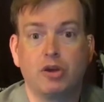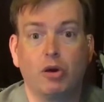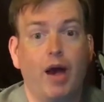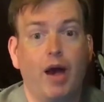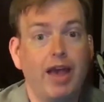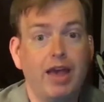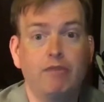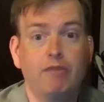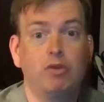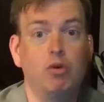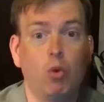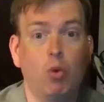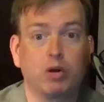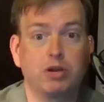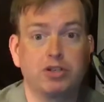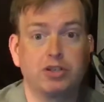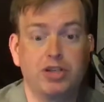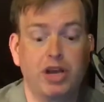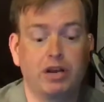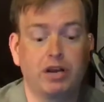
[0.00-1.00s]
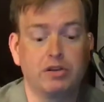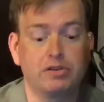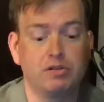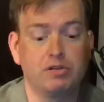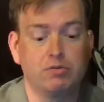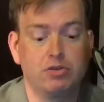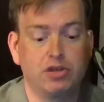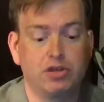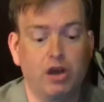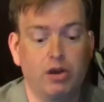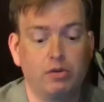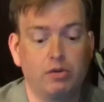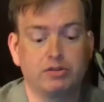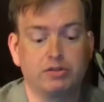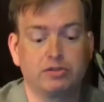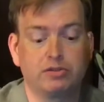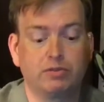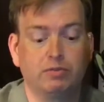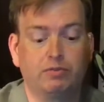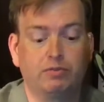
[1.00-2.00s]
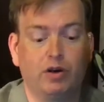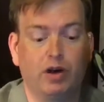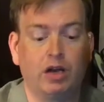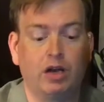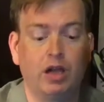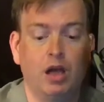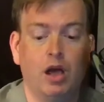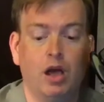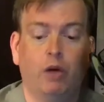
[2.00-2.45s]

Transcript: Hey, if you want to share some jokes or some fun,